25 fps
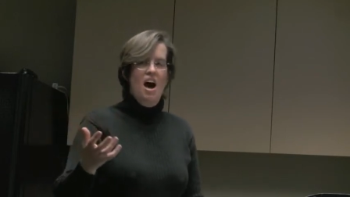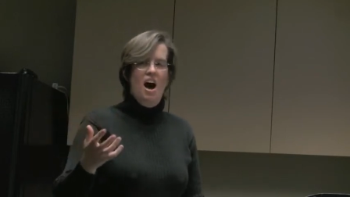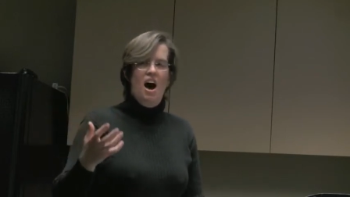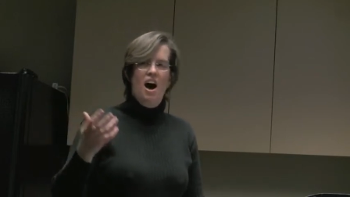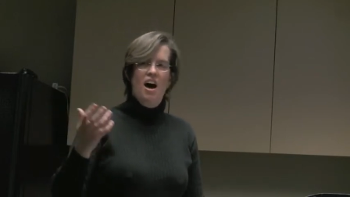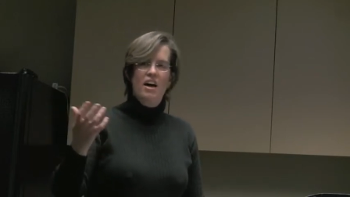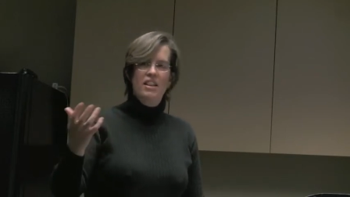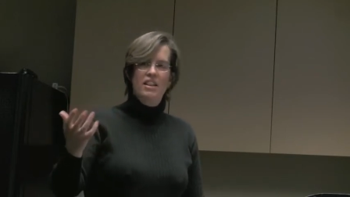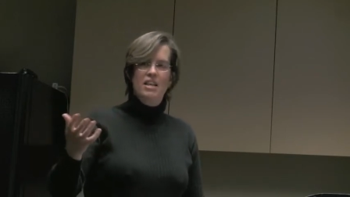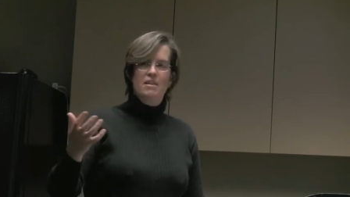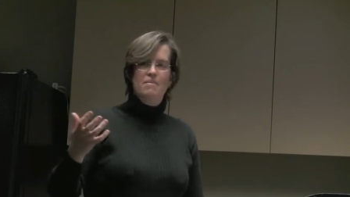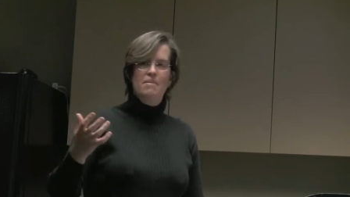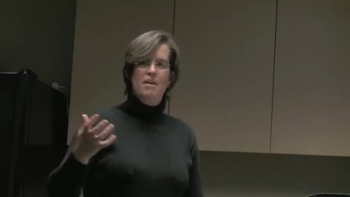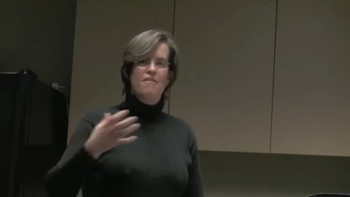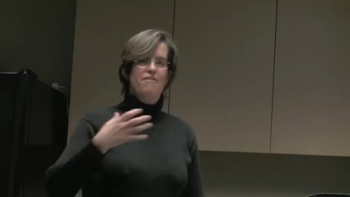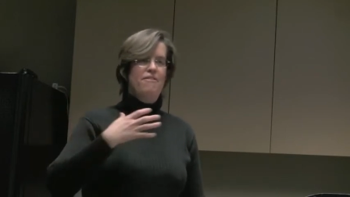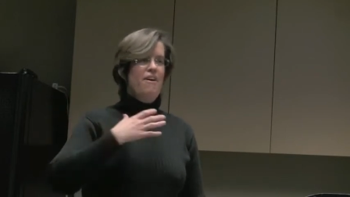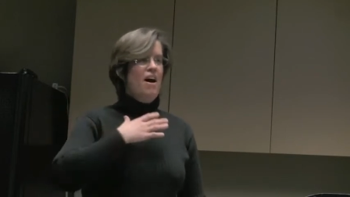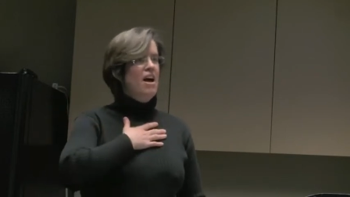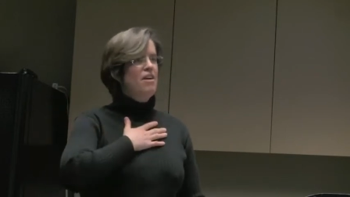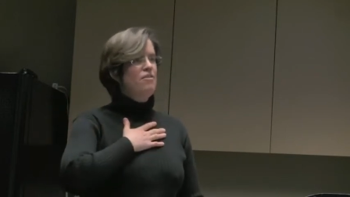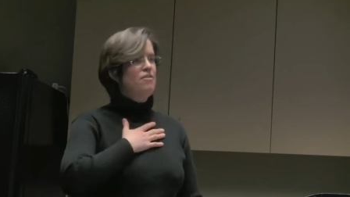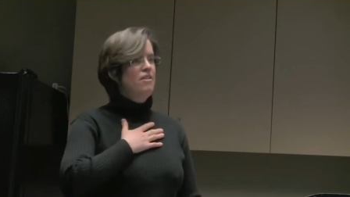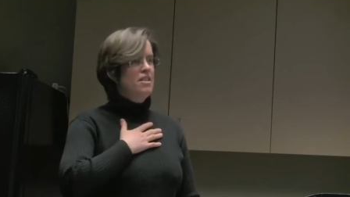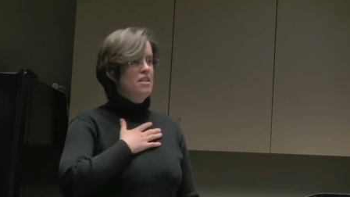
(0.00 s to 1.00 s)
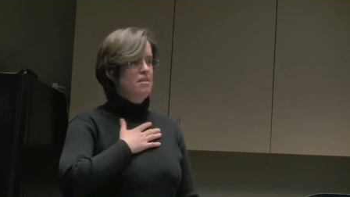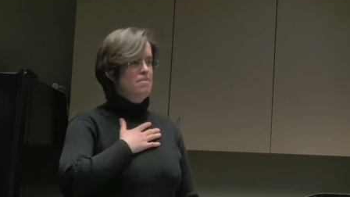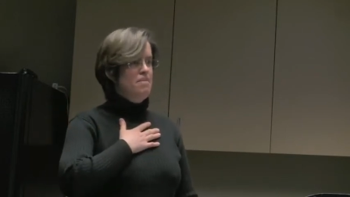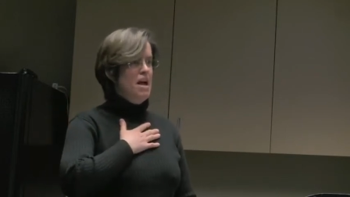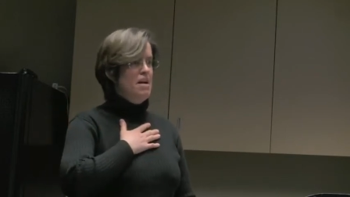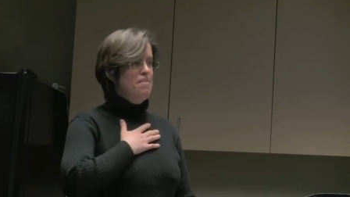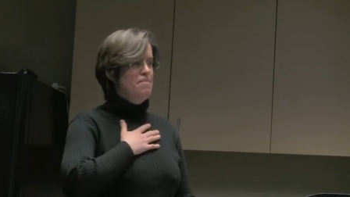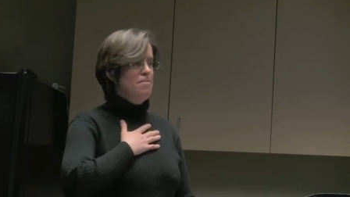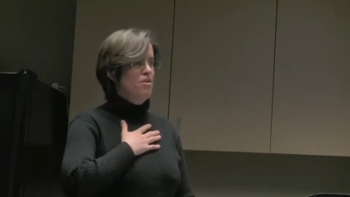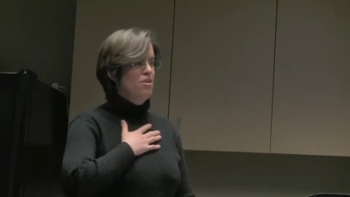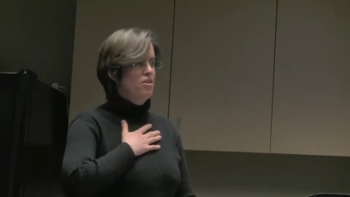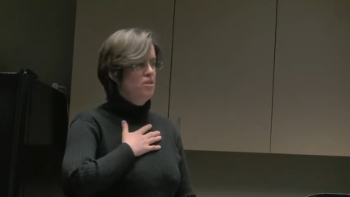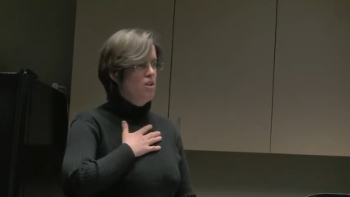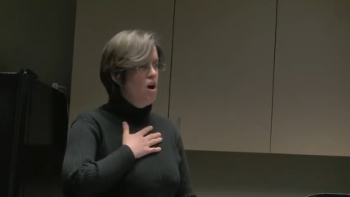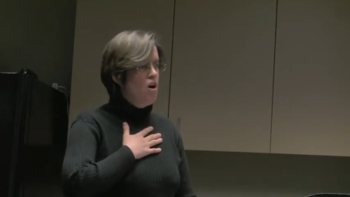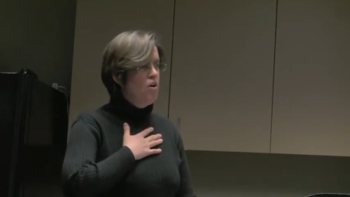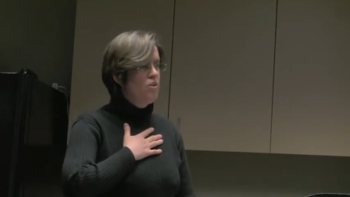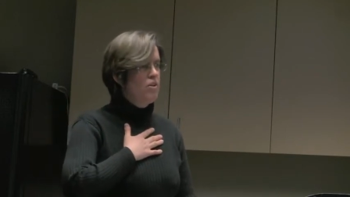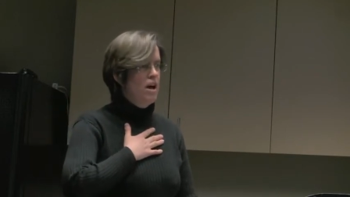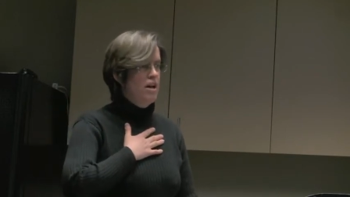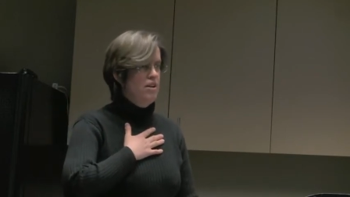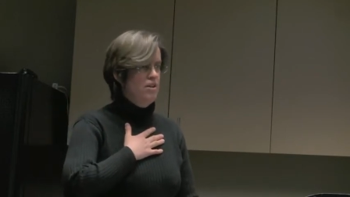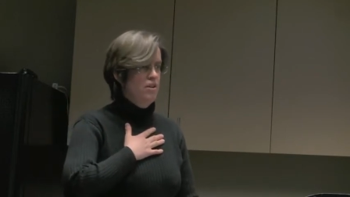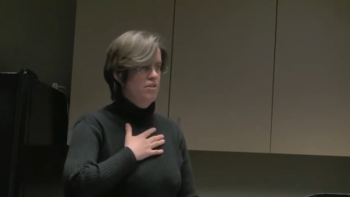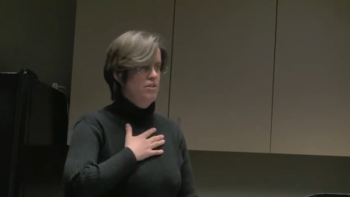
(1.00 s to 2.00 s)
oddly, if I had written the paper
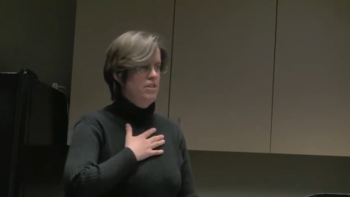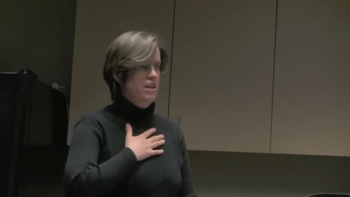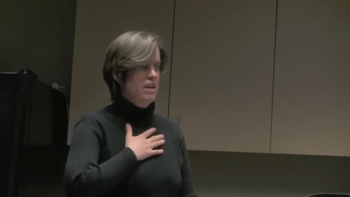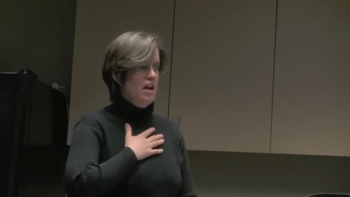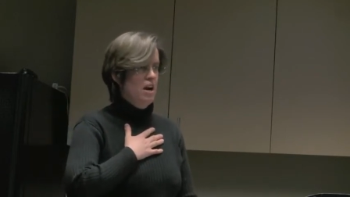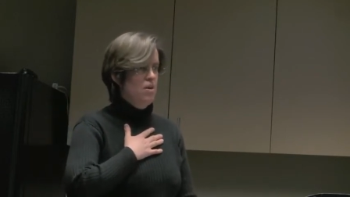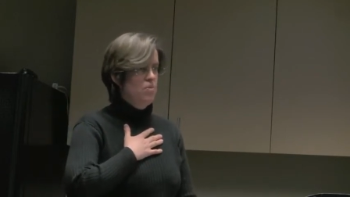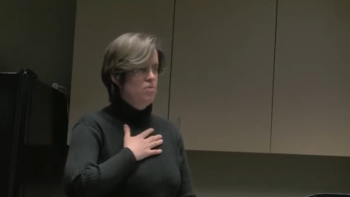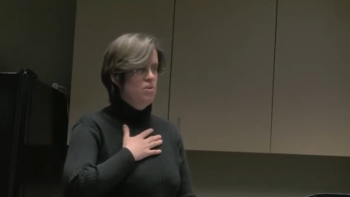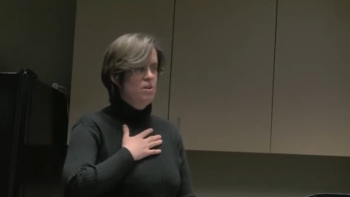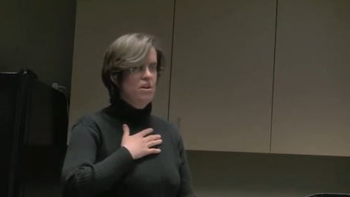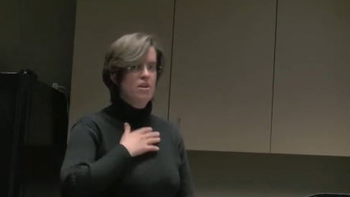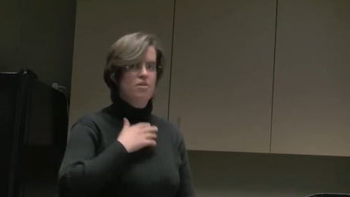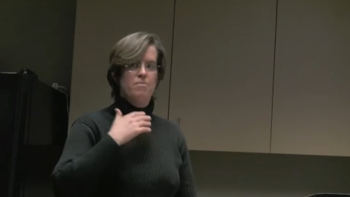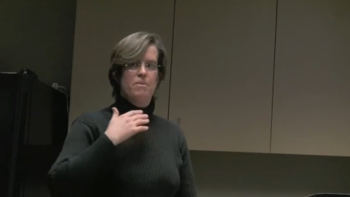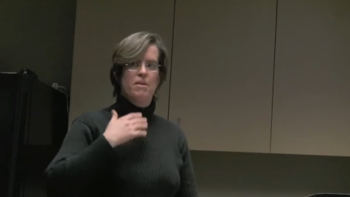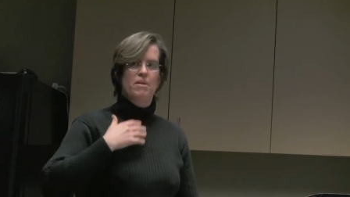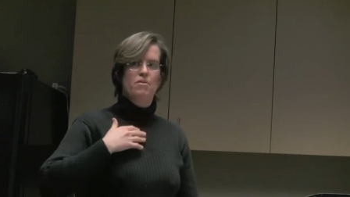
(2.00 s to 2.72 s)
alone, I don't think I would have,